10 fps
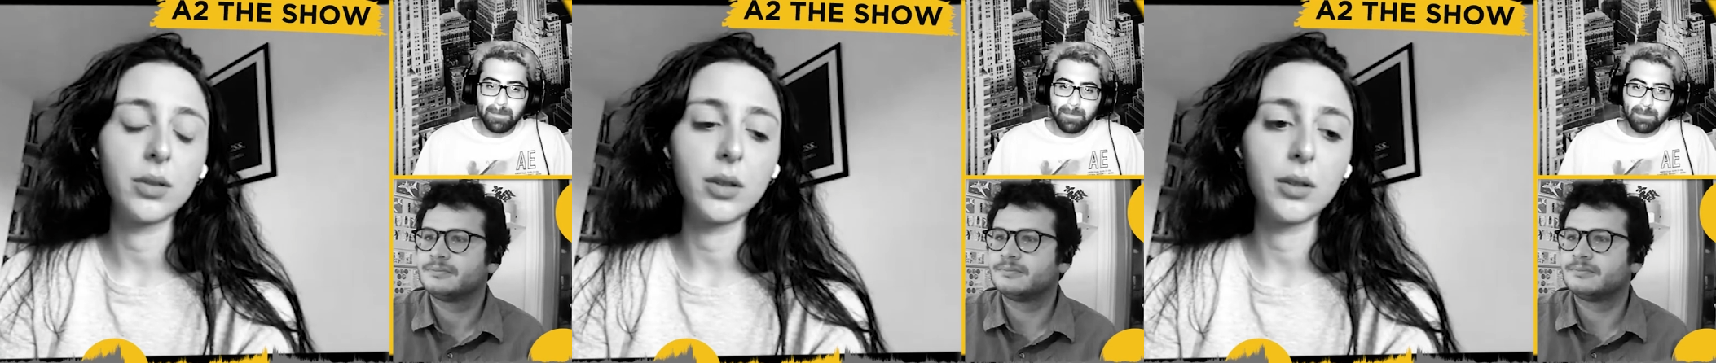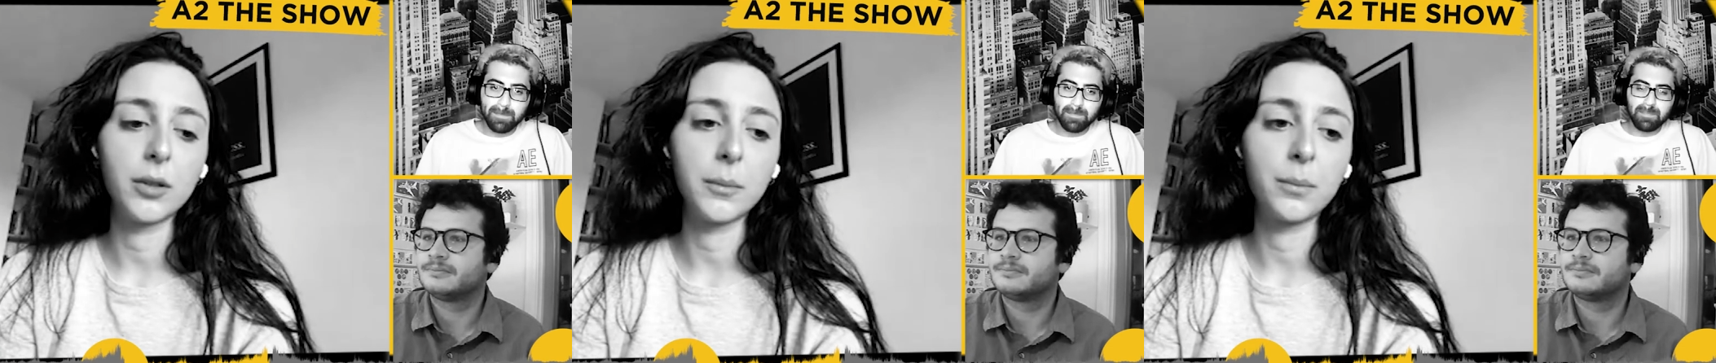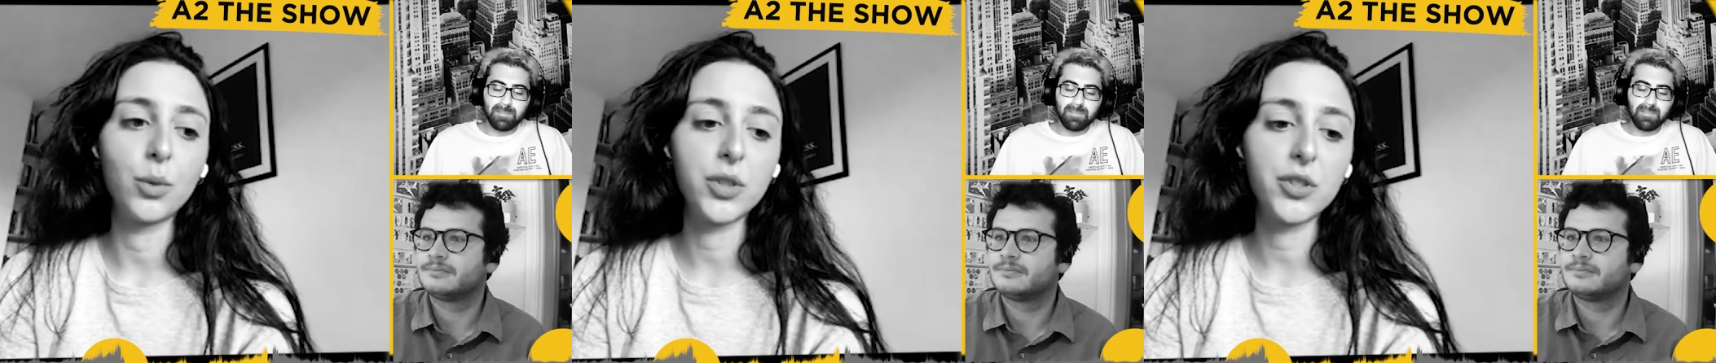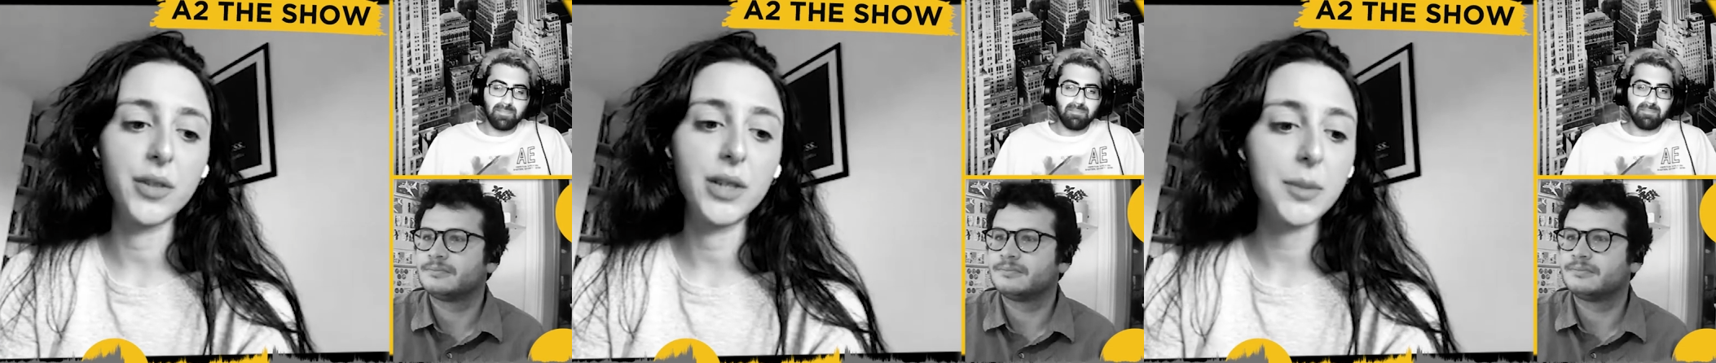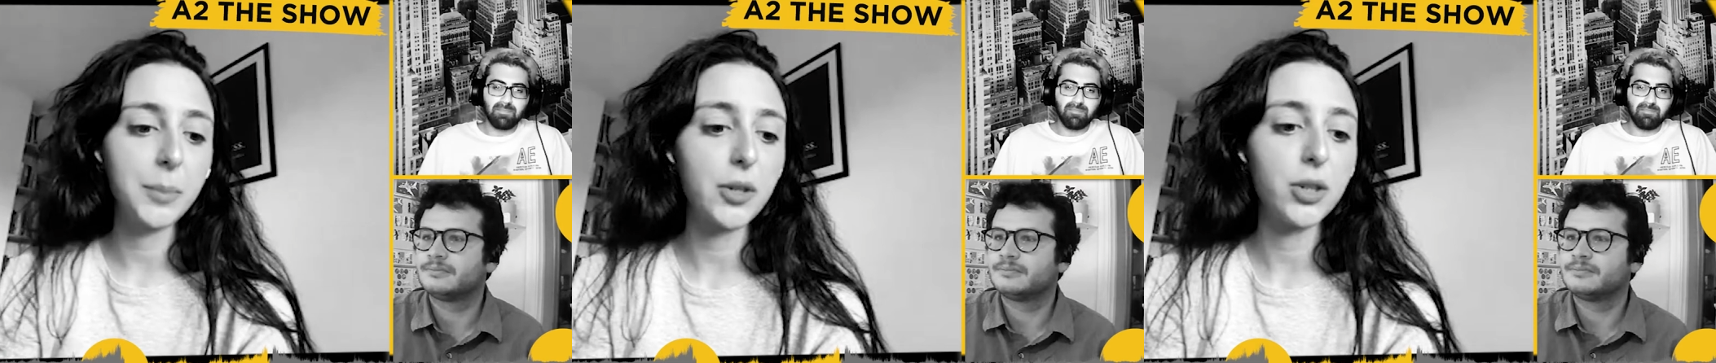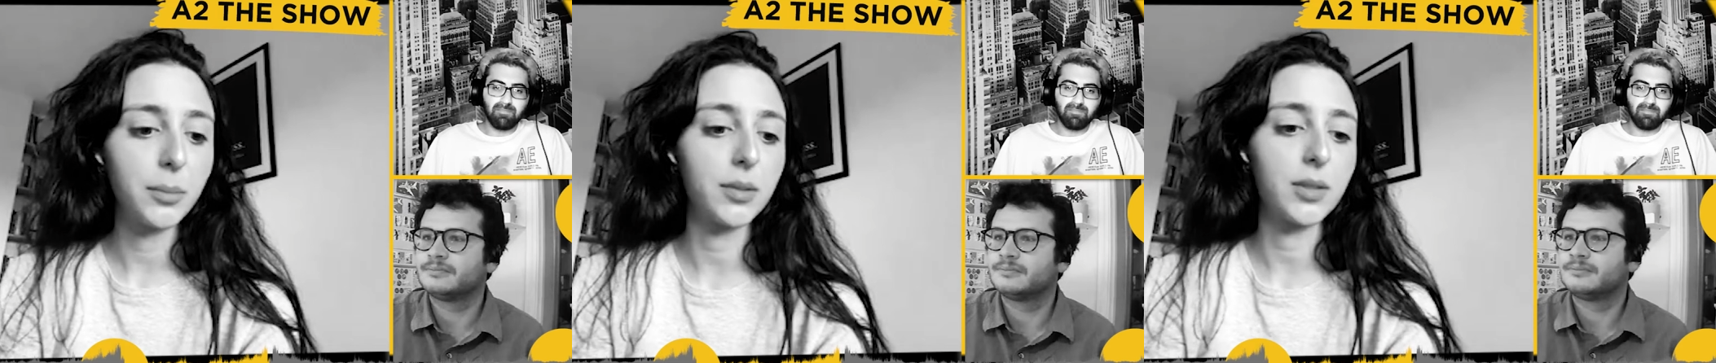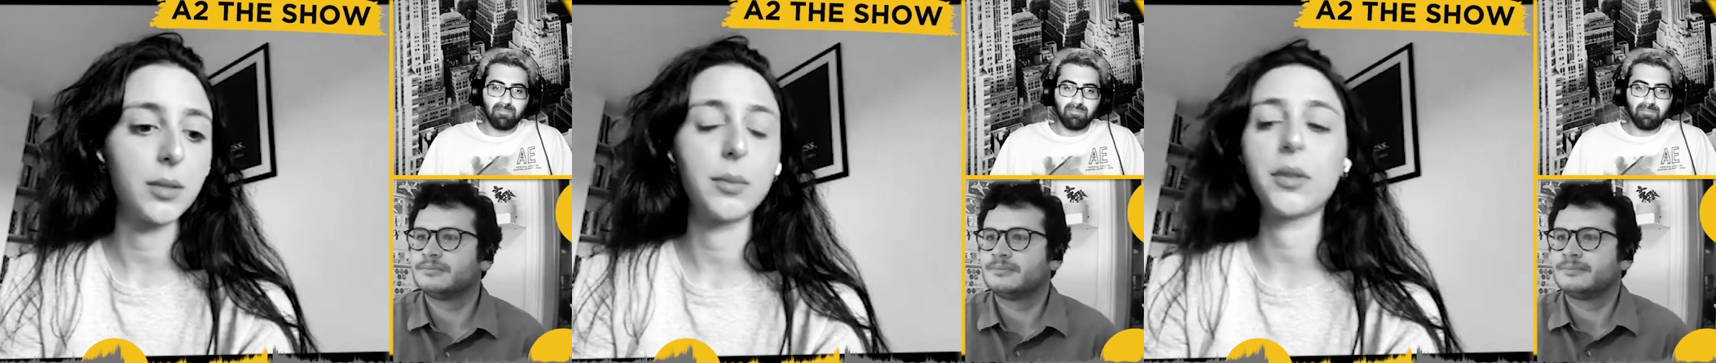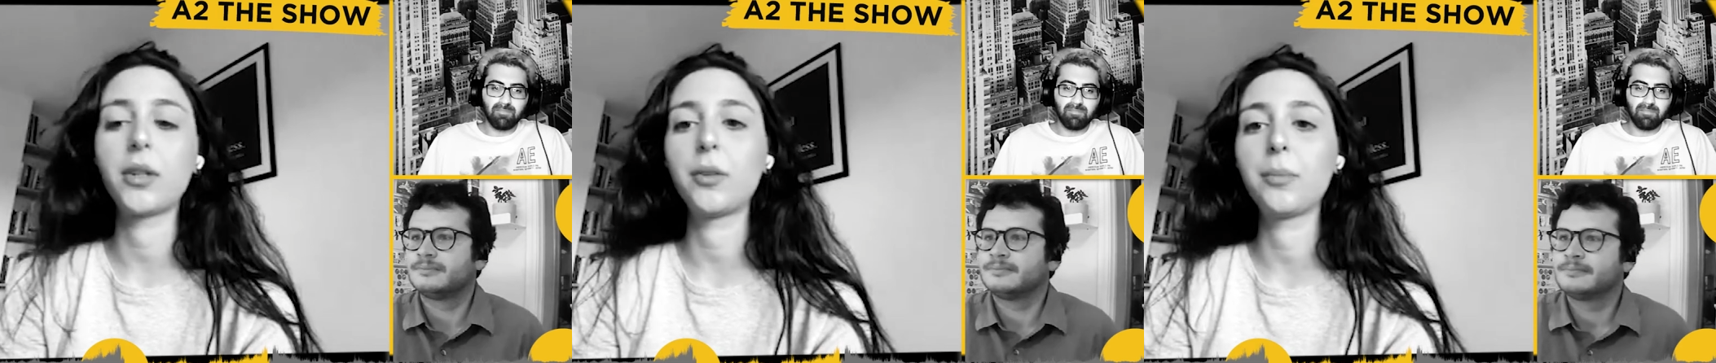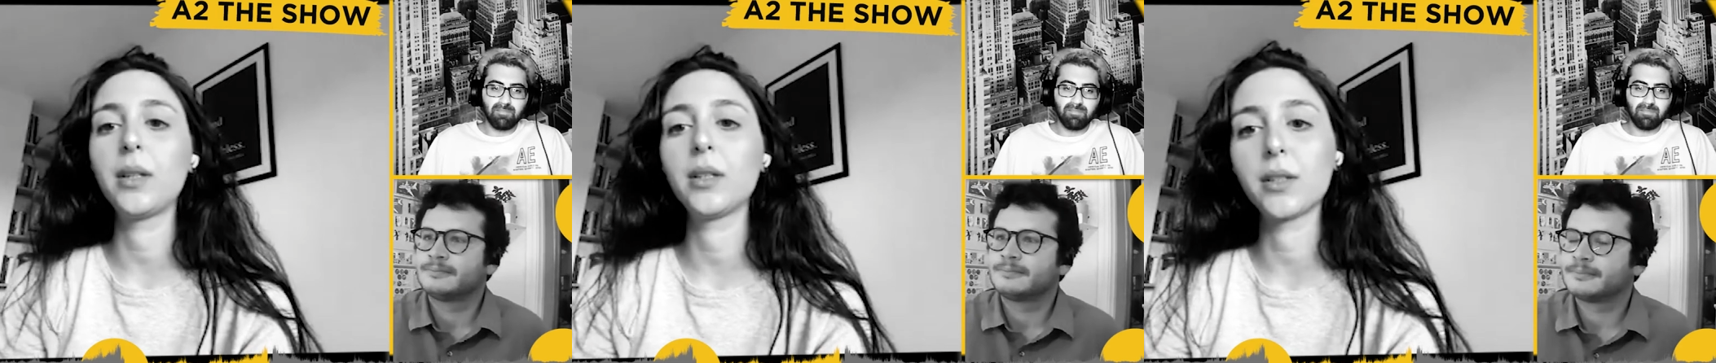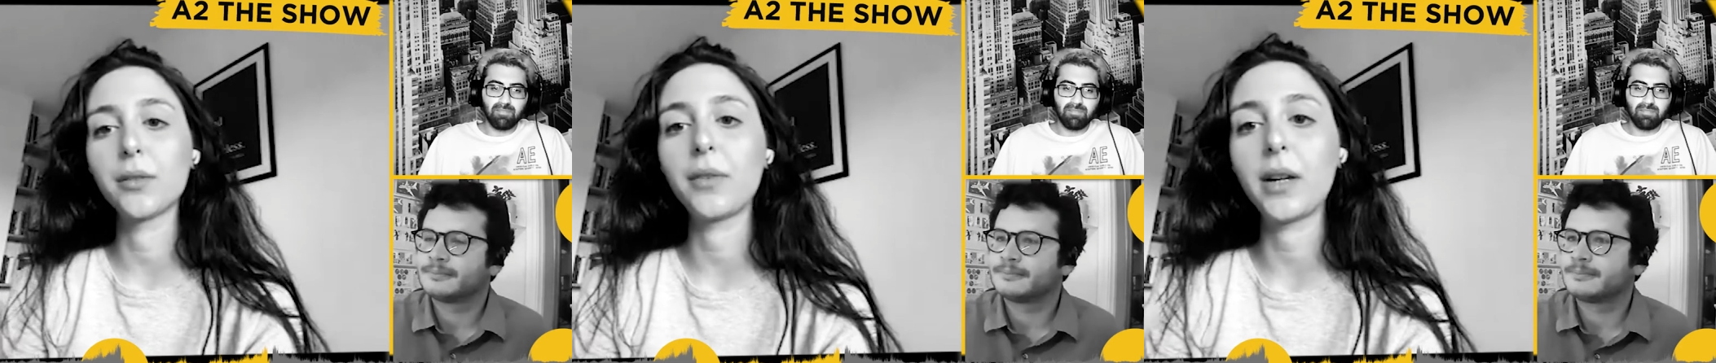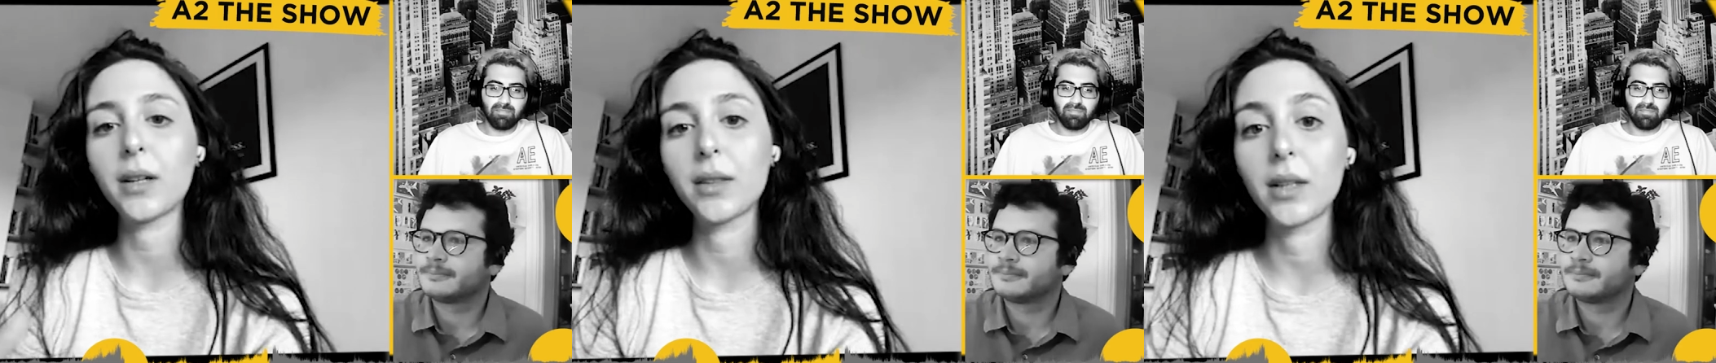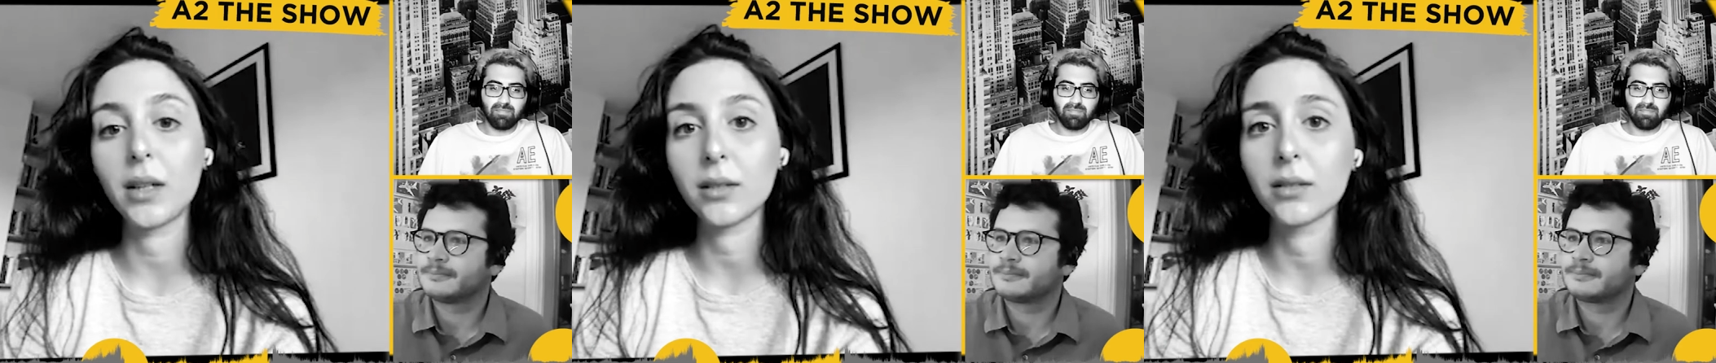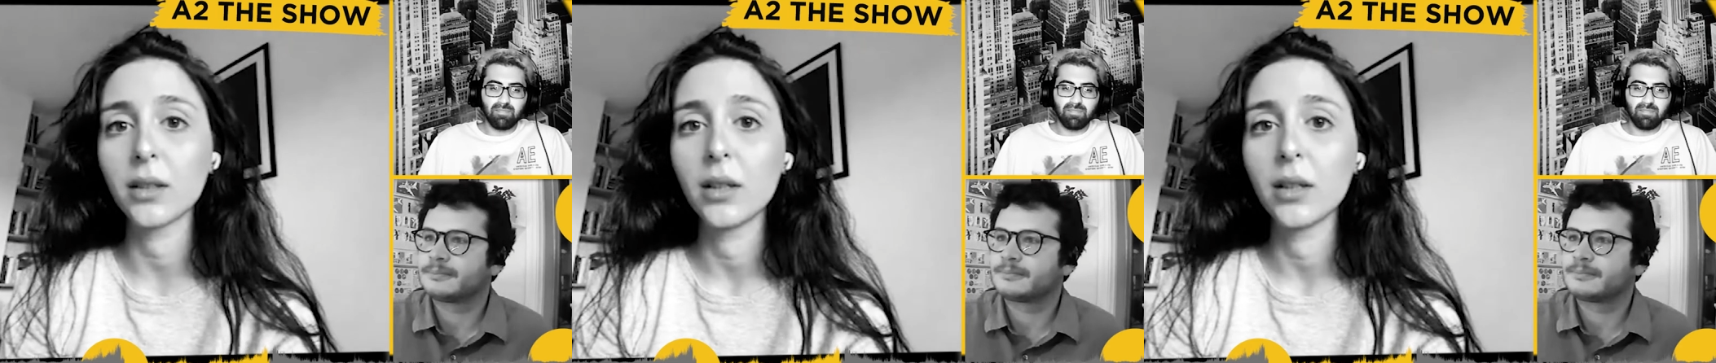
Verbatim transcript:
Speaker 1: um, what's really special about cinema therapy is the fact that